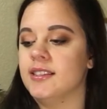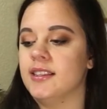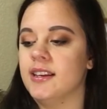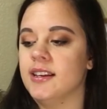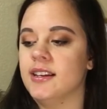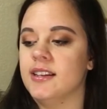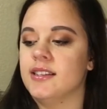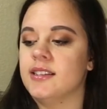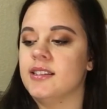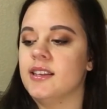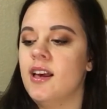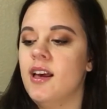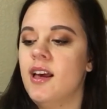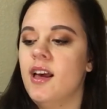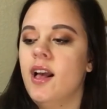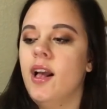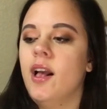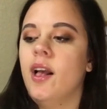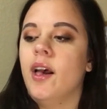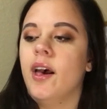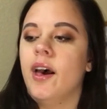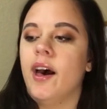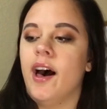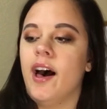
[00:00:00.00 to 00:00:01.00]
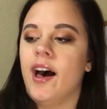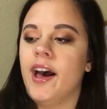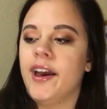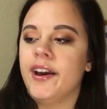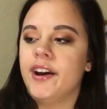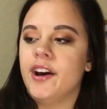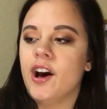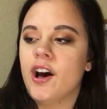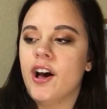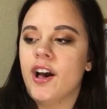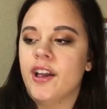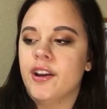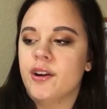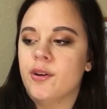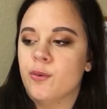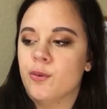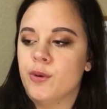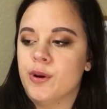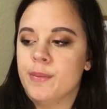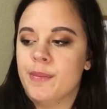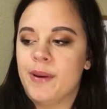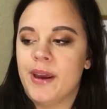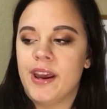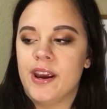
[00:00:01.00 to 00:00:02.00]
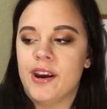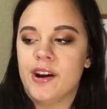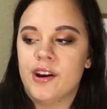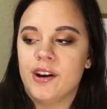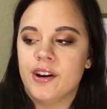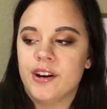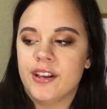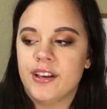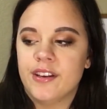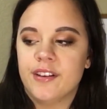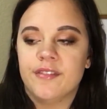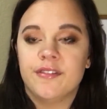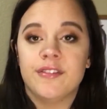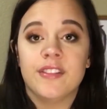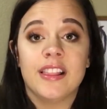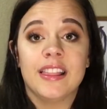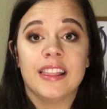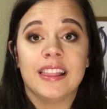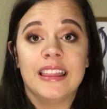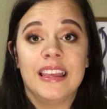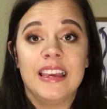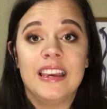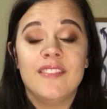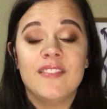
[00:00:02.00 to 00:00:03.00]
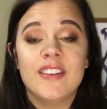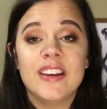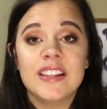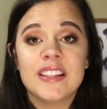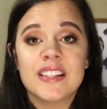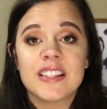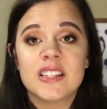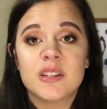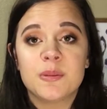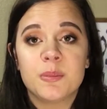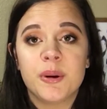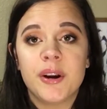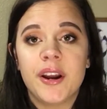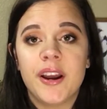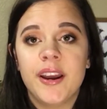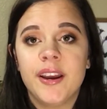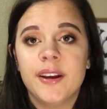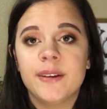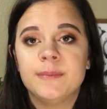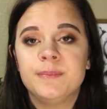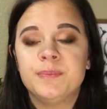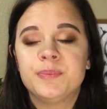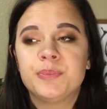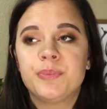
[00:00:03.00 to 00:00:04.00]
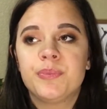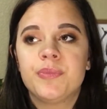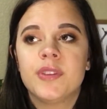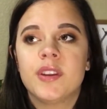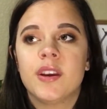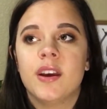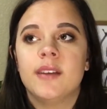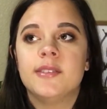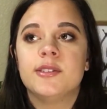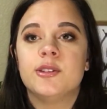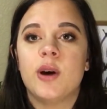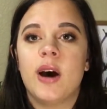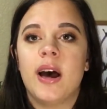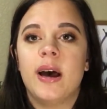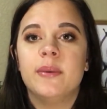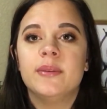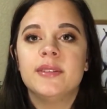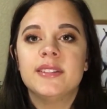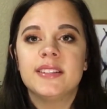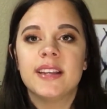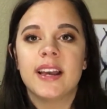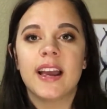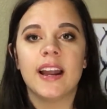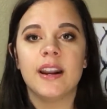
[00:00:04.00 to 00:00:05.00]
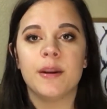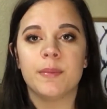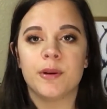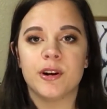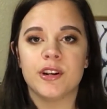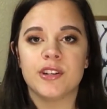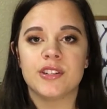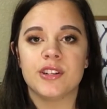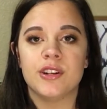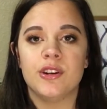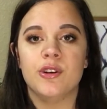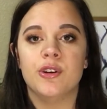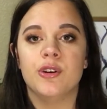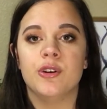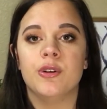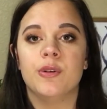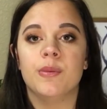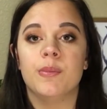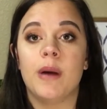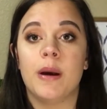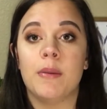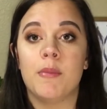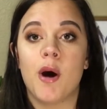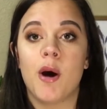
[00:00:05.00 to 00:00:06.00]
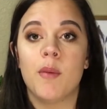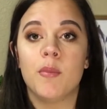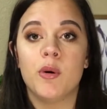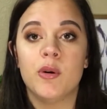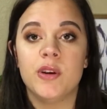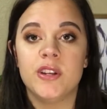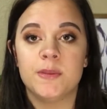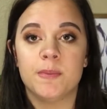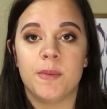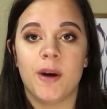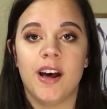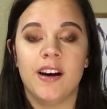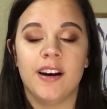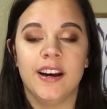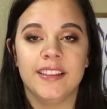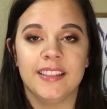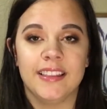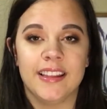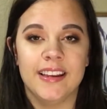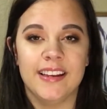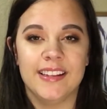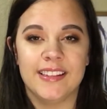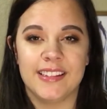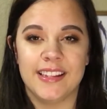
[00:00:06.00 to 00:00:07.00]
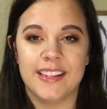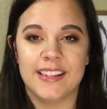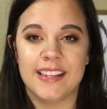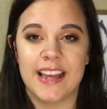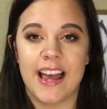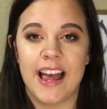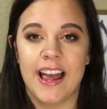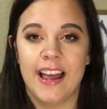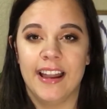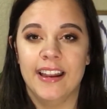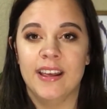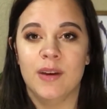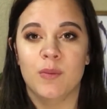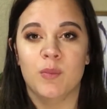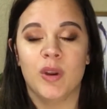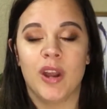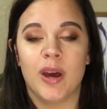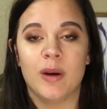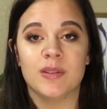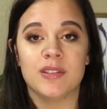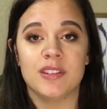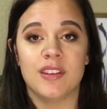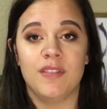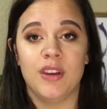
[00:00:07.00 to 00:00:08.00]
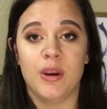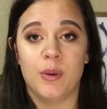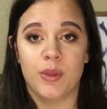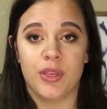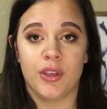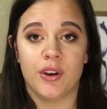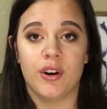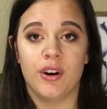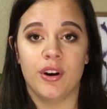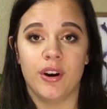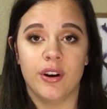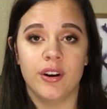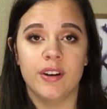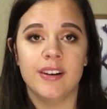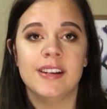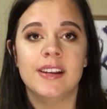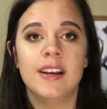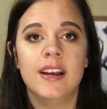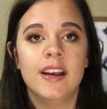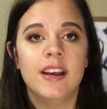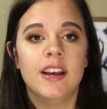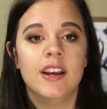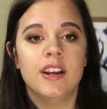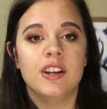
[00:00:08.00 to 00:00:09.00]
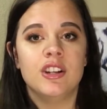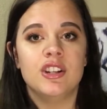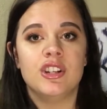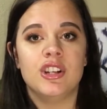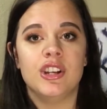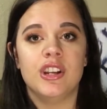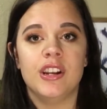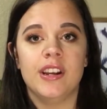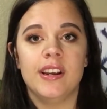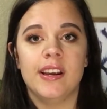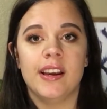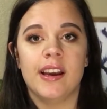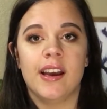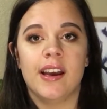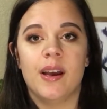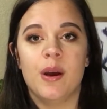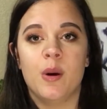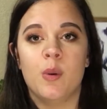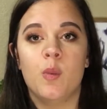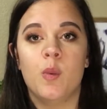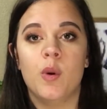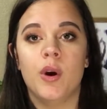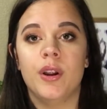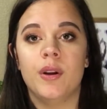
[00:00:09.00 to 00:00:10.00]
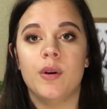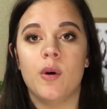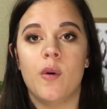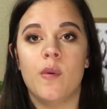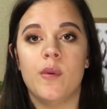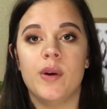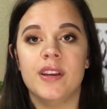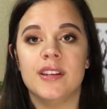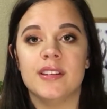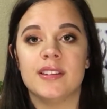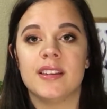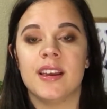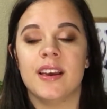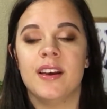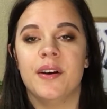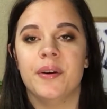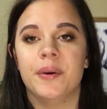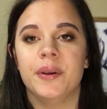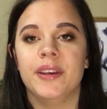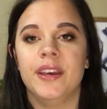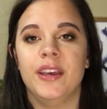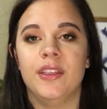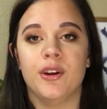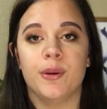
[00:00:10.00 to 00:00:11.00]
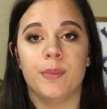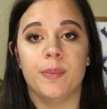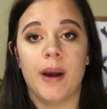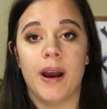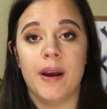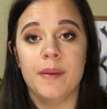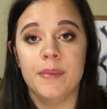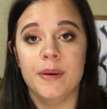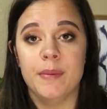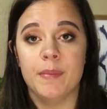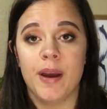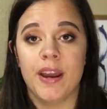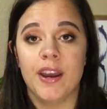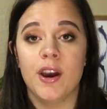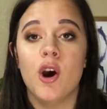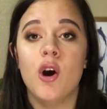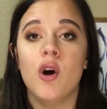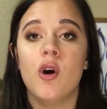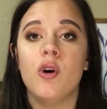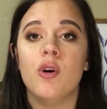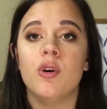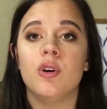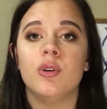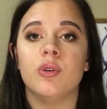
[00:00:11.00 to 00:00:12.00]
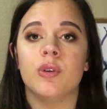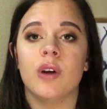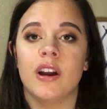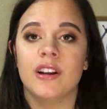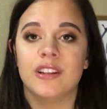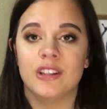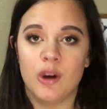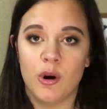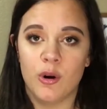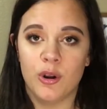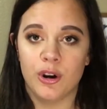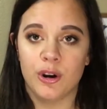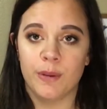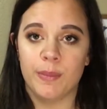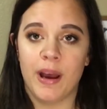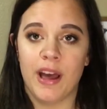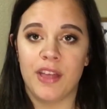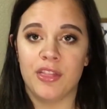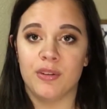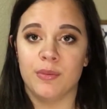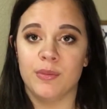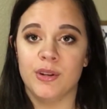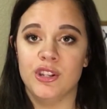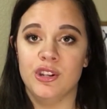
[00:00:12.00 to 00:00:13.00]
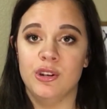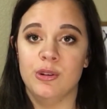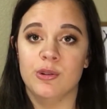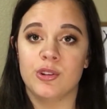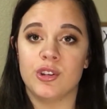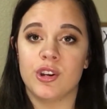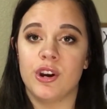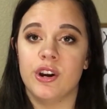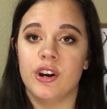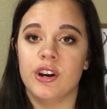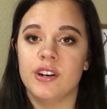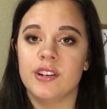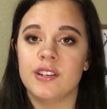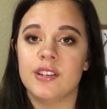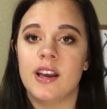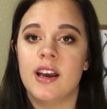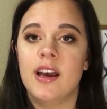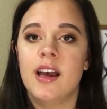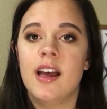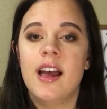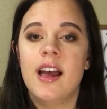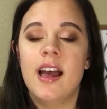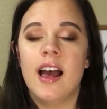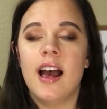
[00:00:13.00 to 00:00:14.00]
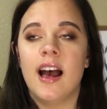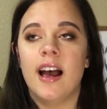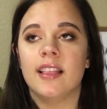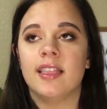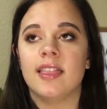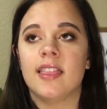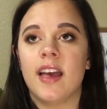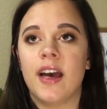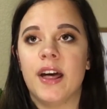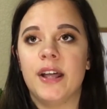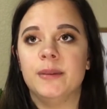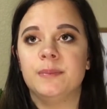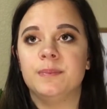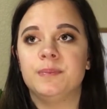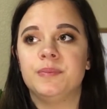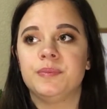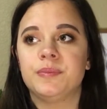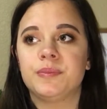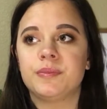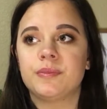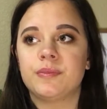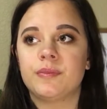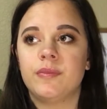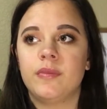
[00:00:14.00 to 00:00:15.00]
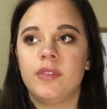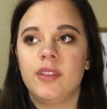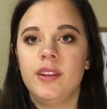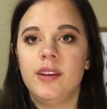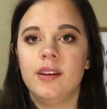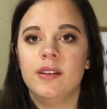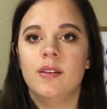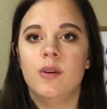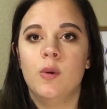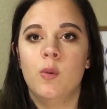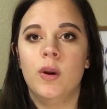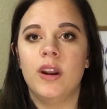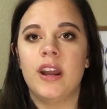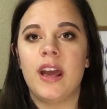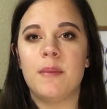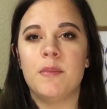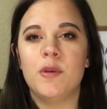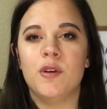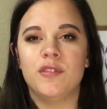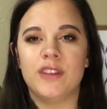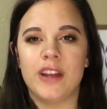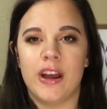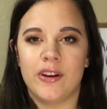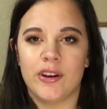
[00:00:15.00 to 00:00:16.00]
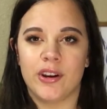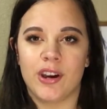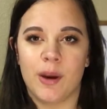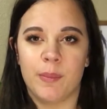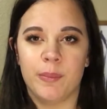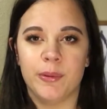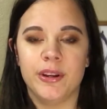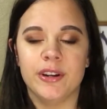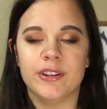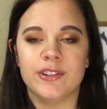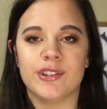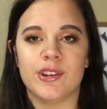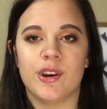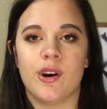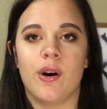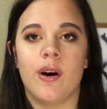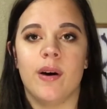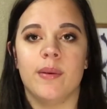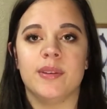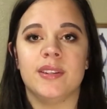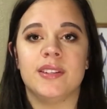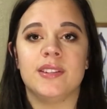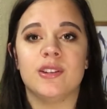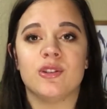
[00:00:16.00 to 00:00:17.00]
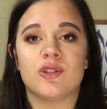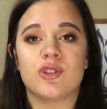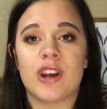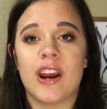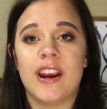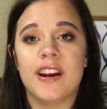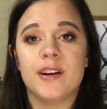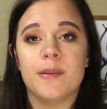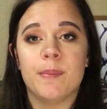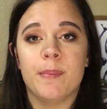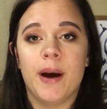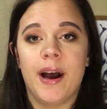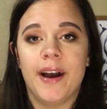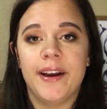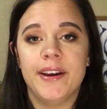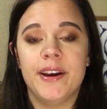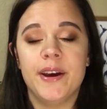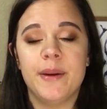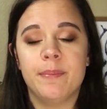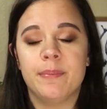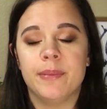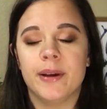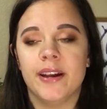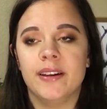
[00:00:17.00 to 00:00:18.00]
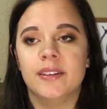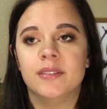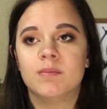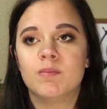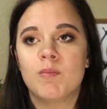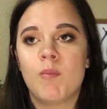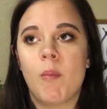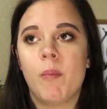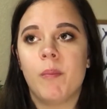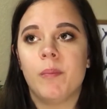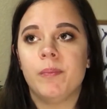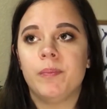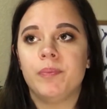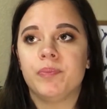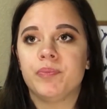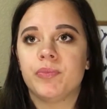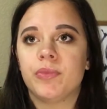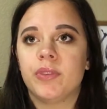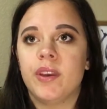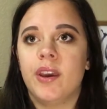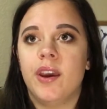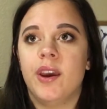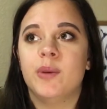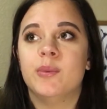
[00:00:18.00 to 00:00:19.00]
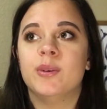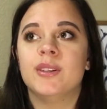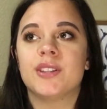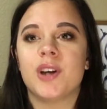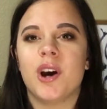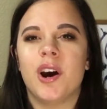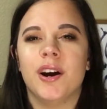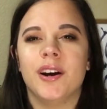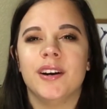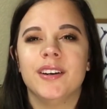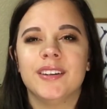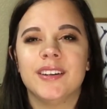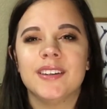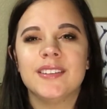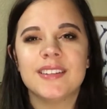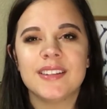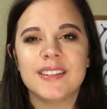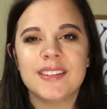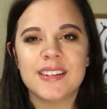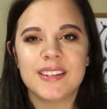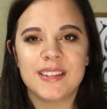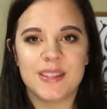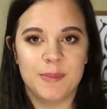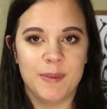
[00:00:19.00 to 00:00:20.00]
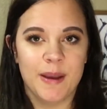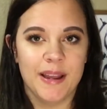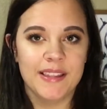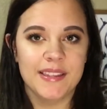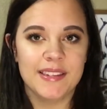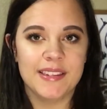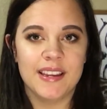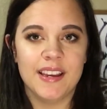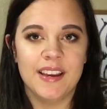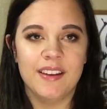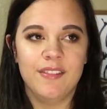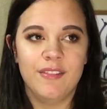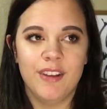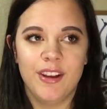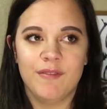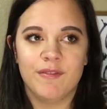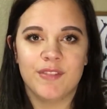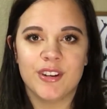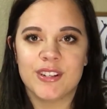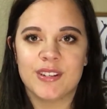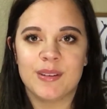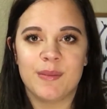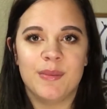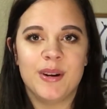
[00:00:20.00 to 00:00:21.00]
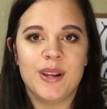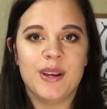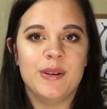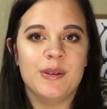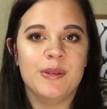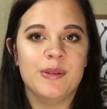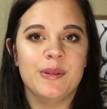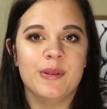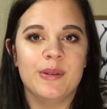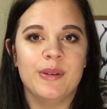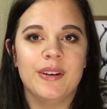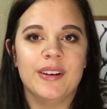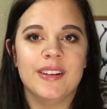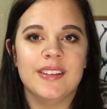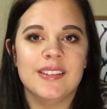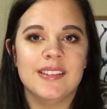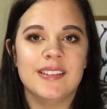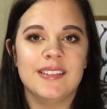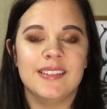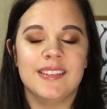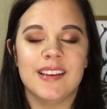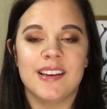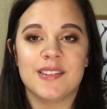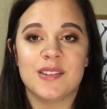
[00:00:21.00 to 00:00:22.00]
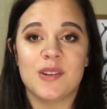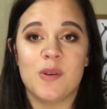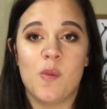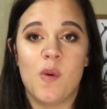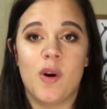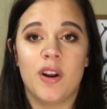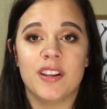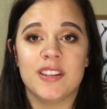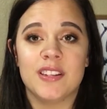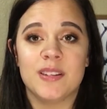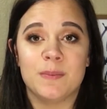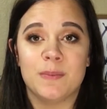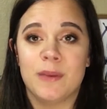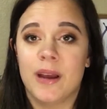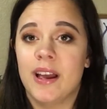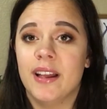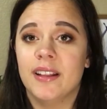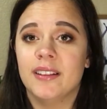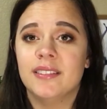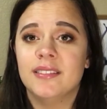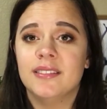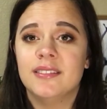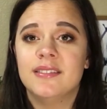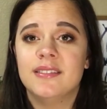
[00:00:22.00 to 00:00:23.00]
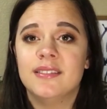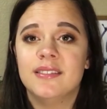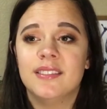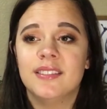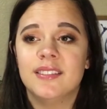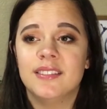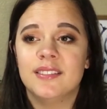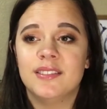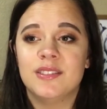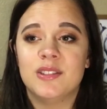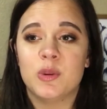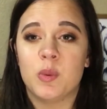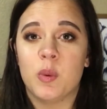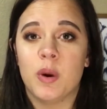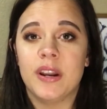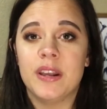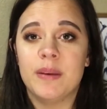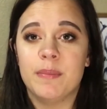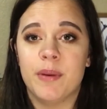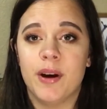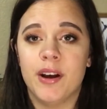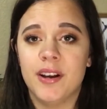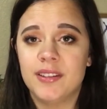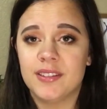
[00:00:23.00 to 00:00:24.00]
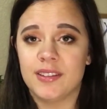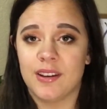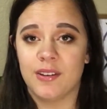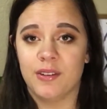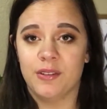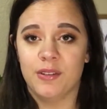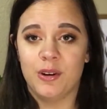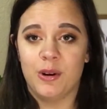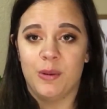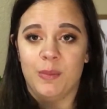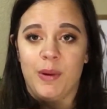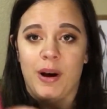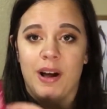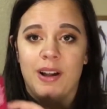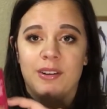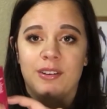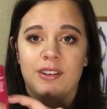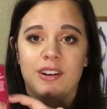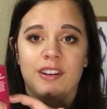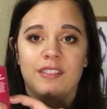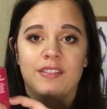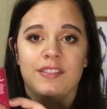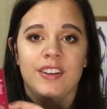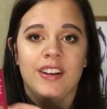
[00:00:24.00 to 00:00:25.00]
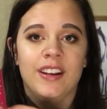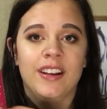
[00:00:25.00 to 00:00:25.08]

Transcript: this Ion Reparative Leave-In Spray. So I was the kind of person who, my mom always bought like the It's a 10, and when I was living with her, she would always either buy me my own or I'd go in her bathroom and use hers. When I moved out a couple years ago, I was still trying to buy it, but it was hard because it's expensive, and for somebody who doesn't want to spend 20 bucks on a little bottle of